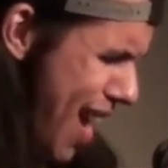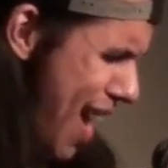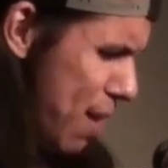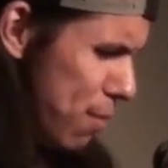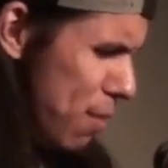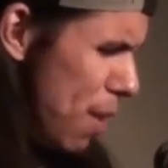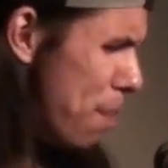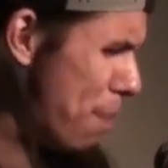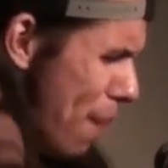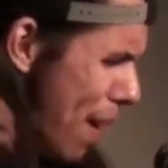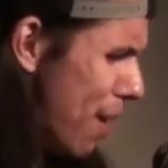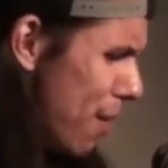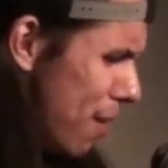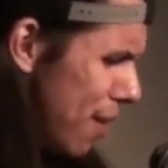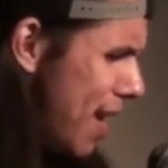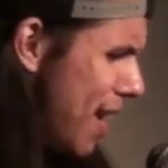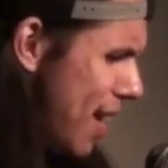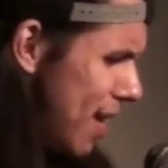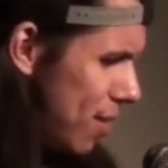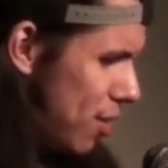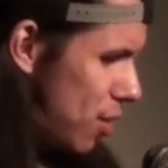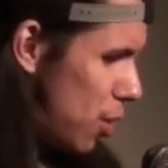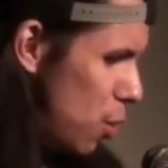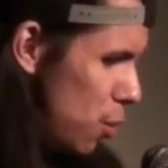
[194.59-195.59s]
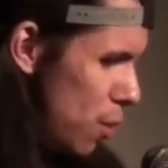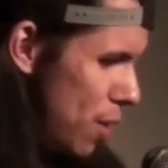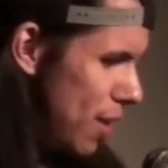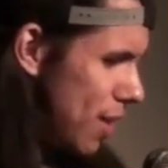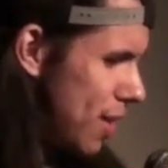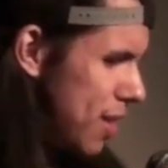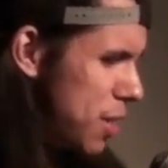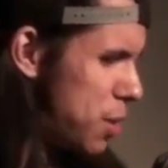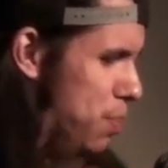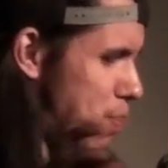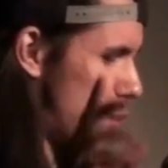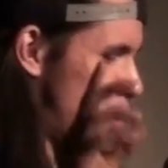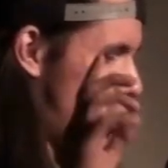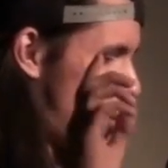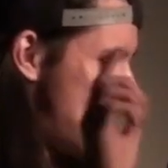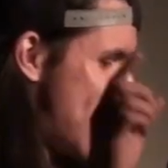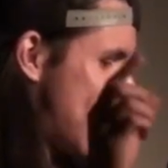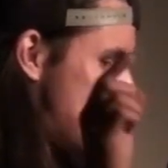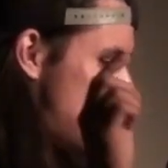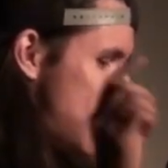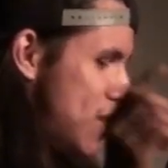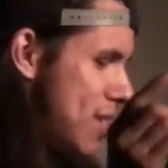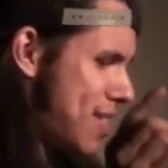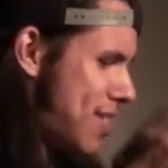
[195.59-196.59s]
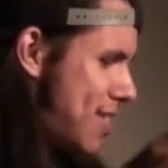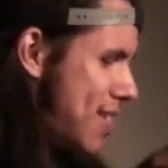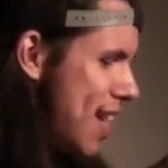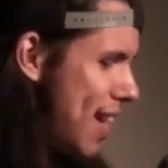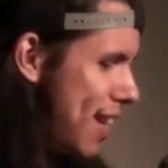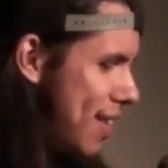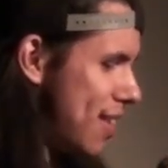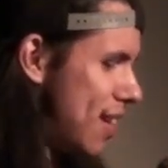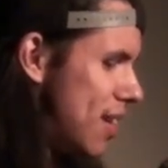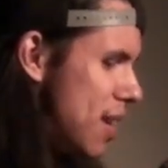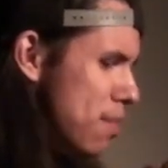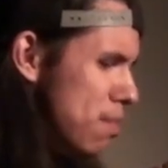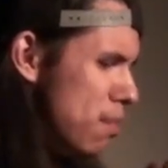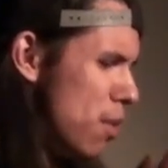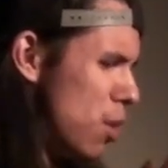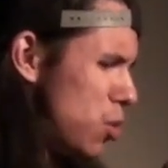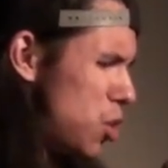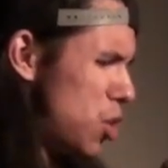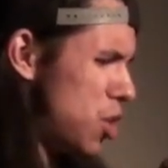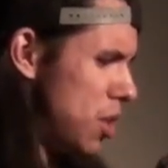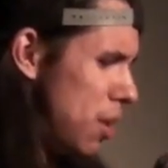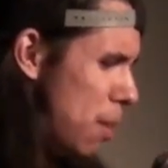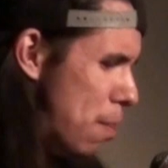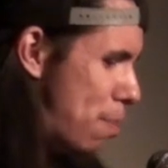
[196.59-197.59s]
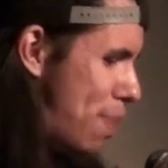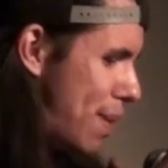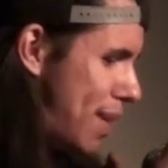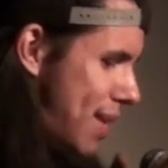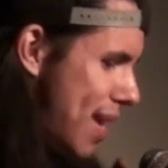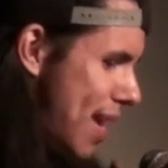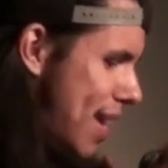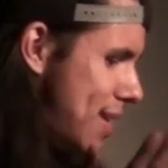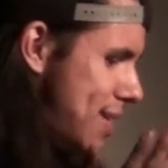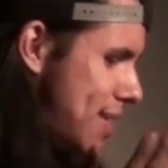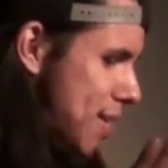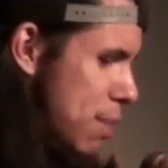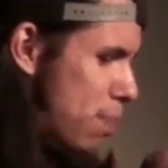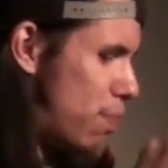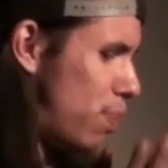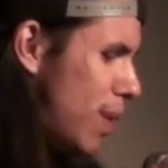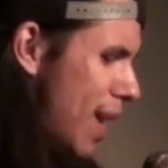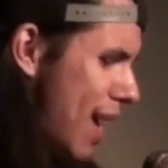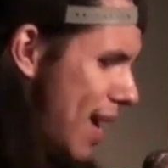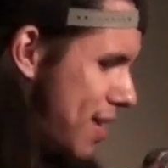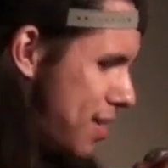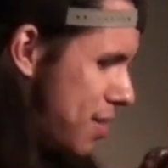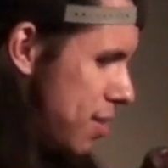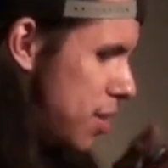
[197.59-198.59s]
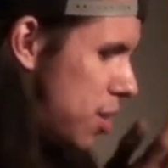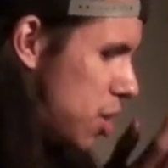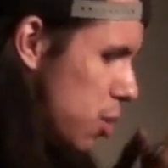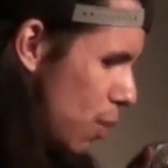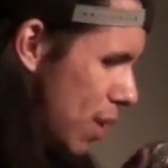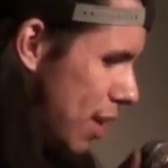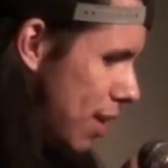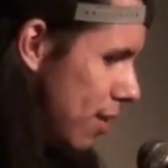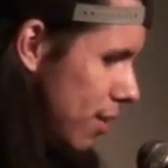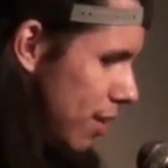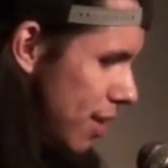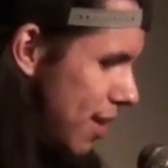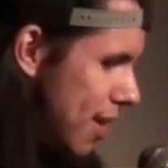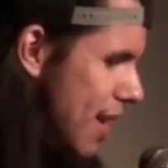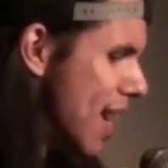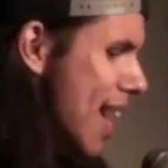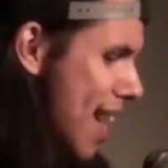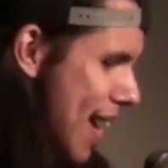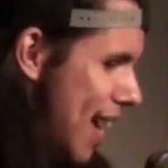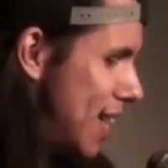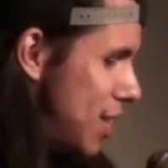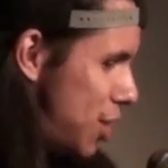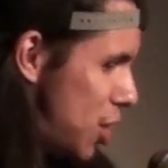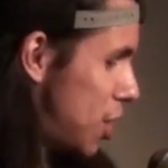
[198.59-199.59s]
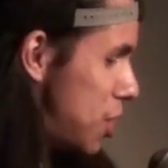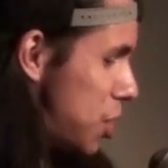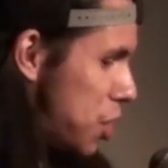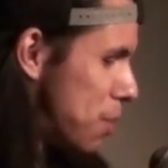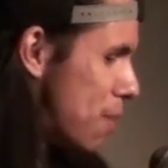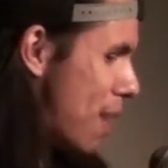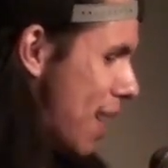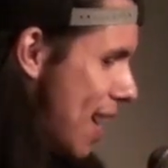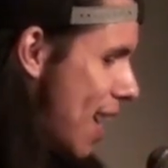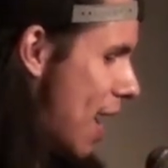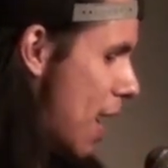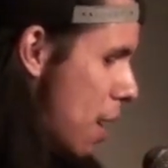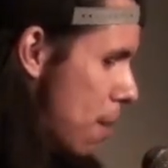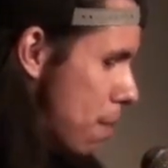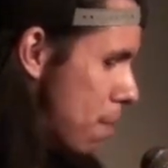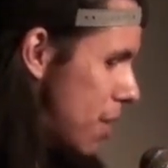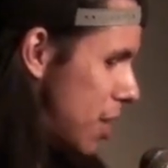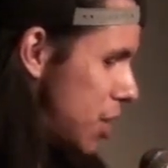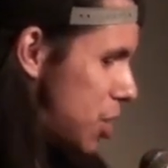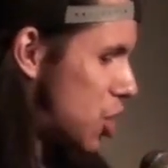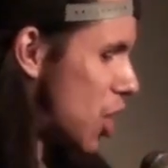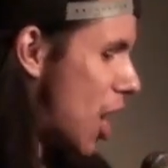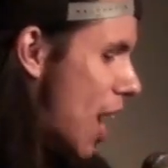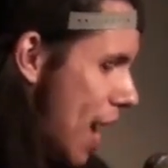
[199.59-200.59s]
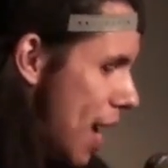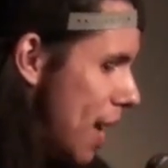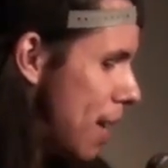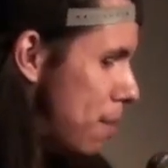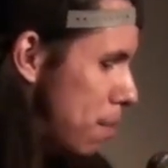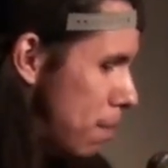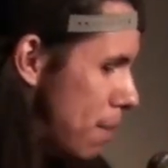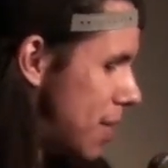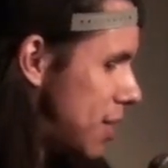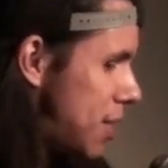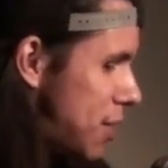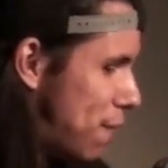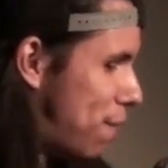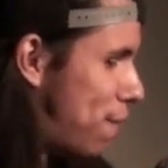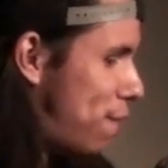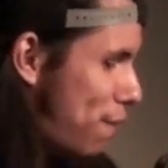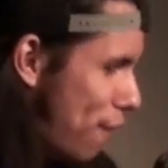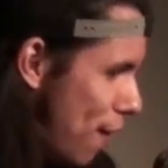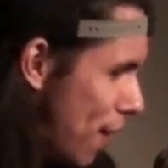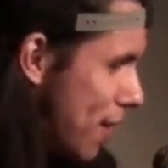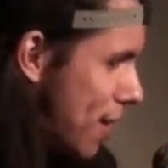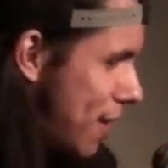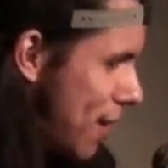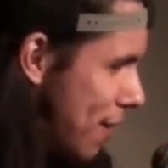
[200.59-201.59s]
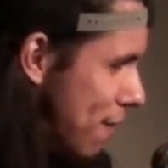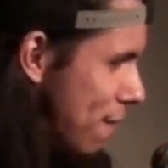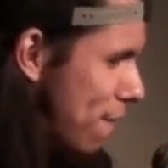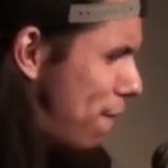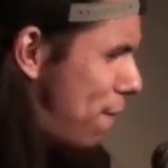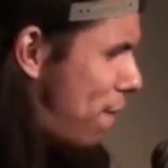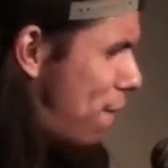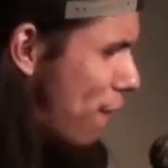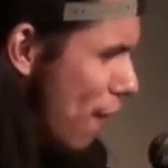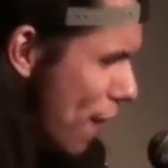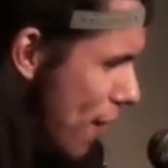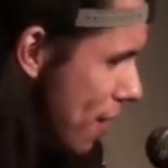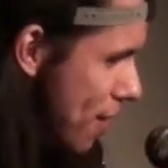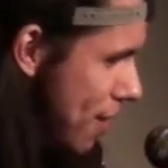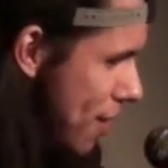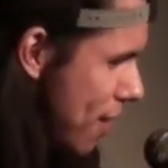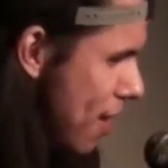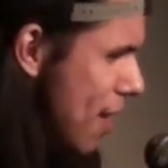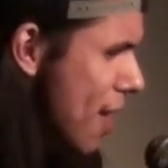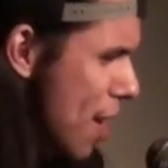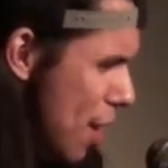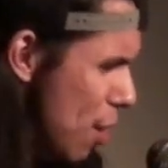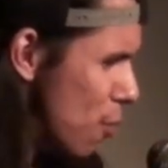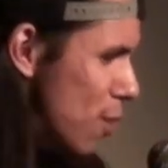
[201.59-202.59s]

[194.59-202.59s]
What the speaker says: And we better get to it, because projections say that emotional bidet supplies are dwindling, and judging by how much I miss fucking fun,